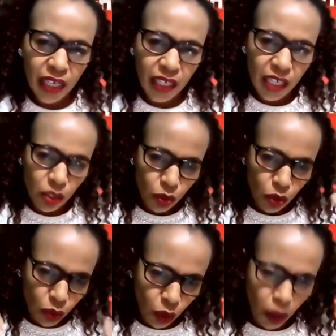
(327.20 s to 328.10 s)
It is
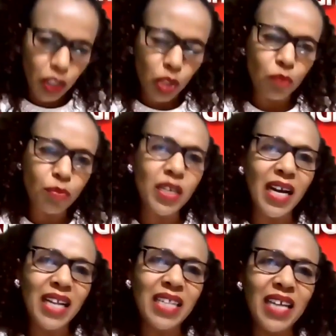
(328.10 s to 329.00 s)
going to be
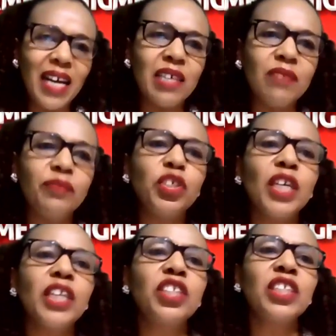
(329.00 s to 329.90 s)
a
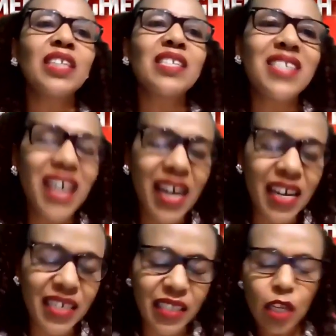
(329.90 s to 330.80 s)
life-changing
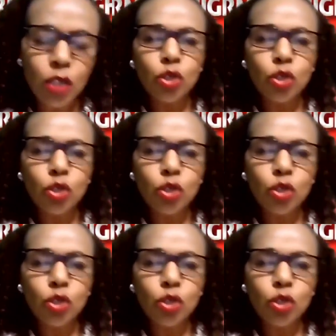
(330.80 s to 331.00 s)
night.